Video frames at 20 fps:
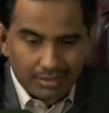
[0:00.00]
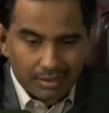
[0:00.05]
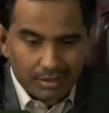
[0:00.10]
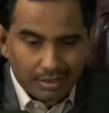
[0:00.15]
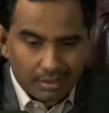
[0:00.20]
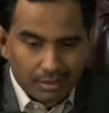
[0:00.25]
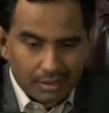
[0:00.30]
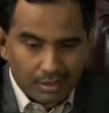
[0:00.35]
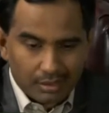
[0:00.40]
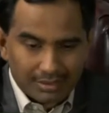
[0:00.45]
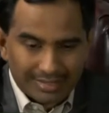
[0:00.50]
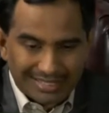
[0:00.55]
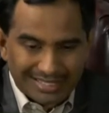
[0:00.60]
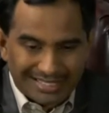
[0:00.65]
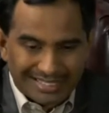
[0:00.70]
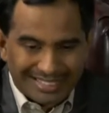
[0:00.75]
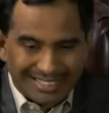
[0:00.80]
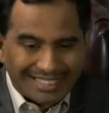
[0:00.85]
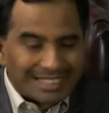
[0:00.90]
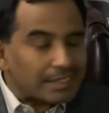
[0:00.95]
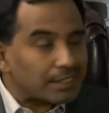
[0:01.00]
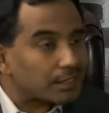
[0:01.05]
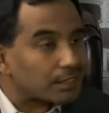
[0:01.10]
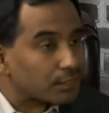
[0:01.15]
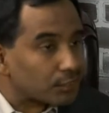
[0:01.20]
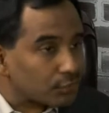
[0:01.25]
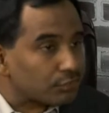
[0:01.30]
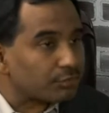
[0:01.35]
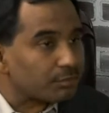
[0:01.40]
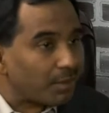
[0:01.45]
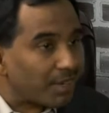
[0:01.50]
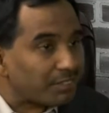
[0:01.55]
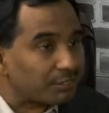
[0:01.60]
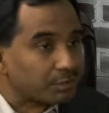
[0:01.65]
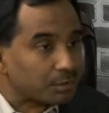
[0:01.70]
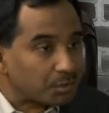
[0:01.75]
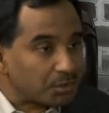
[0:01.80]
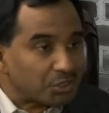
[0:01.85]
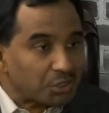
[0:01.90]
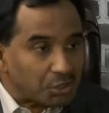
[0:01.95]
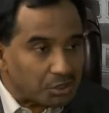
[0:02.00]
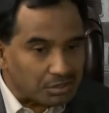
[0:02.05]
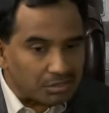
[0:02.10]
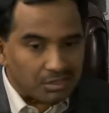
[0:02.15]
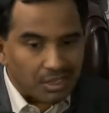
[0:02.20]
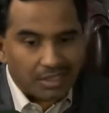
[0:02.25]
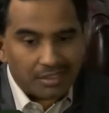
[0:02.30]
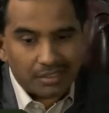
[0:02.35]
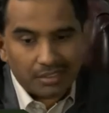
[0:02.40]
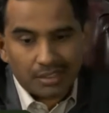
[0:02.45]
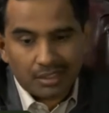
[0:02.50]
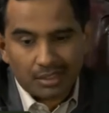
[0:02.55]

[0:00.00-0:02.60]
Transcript: I think the genesis of platformation, right?